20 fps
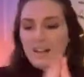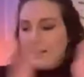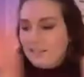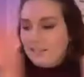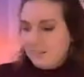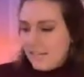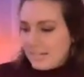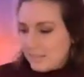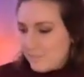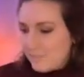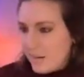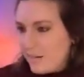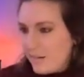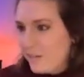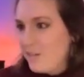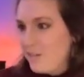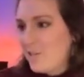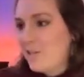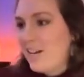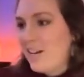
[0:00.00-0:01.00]
Let's make
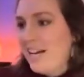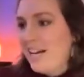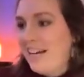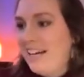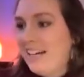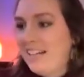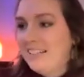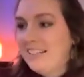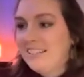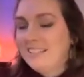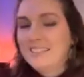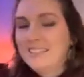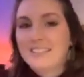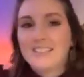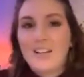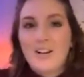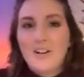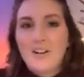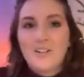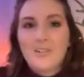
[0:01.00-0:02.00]
our drink.
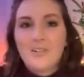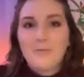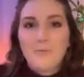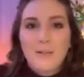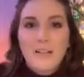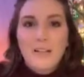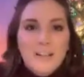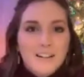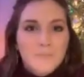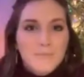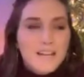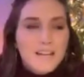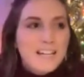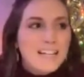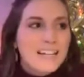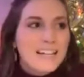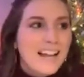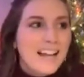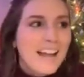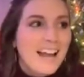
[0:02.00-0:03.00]
So we are
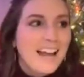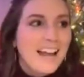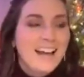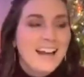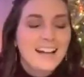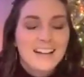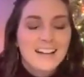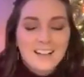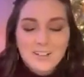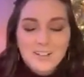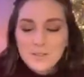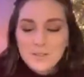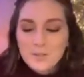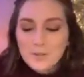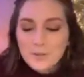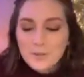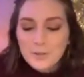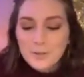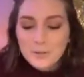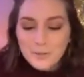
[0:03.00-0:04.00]
making a
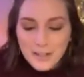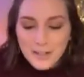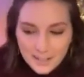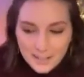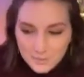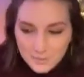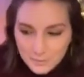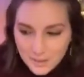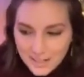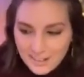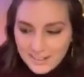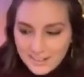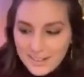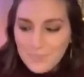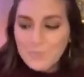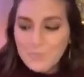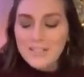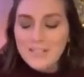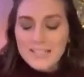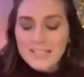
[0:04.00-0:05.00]
cranberry
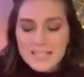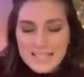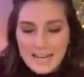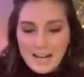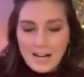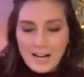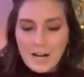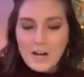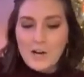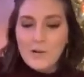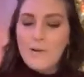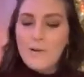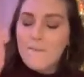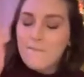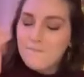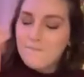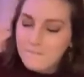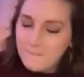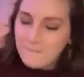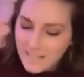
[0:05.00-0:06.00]
prosecco
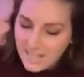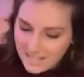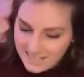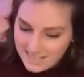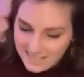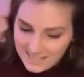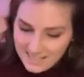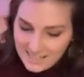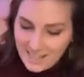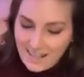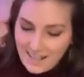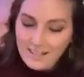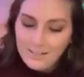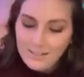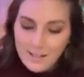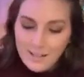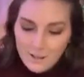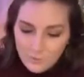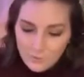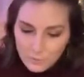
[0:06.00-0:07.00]
fizz. I
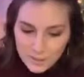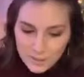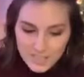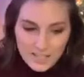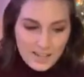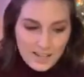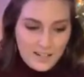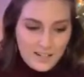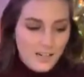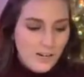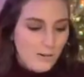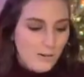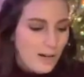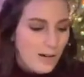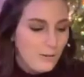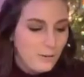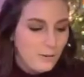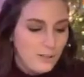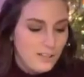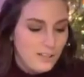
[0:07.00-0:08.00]
love prosecco. I
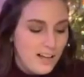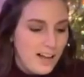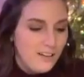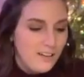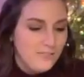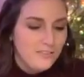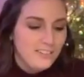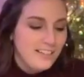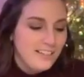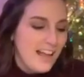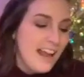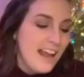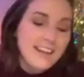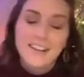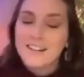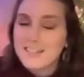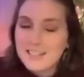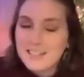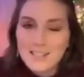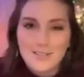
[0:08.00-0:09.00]
will have any
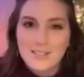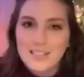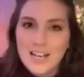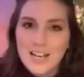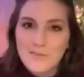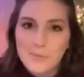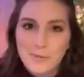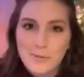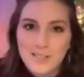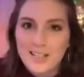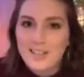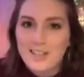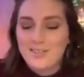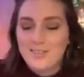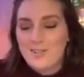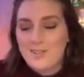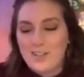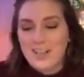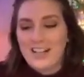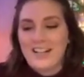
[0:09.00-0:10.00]
excuse to have a
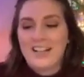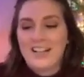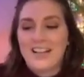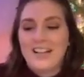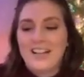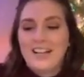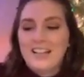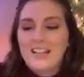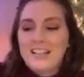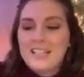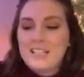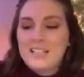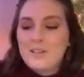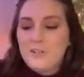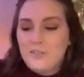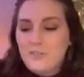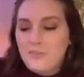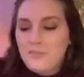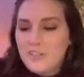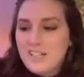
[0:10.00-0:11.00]
prosecco drink. So
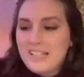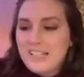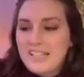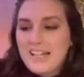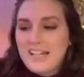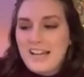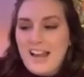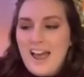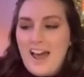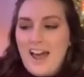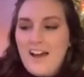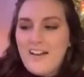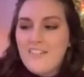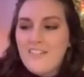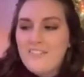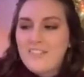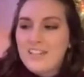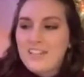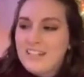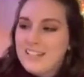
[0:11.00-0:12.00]
the first thing I
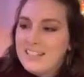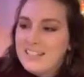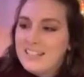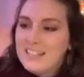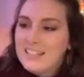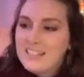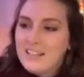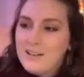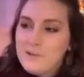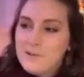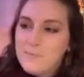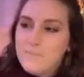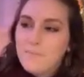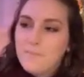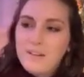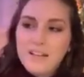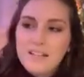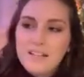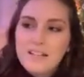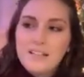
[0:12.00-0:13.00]
have is
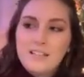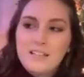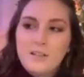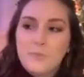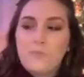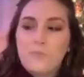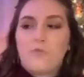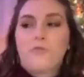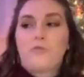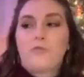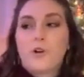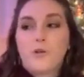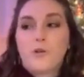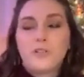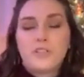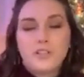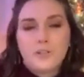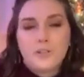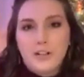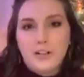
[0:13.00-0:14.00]
some
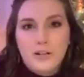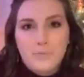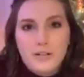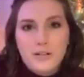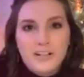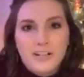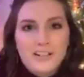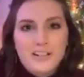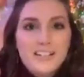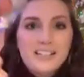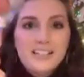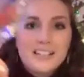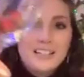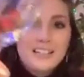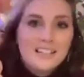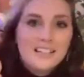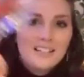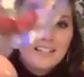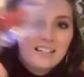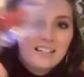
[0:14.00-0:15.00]
frozen cranberries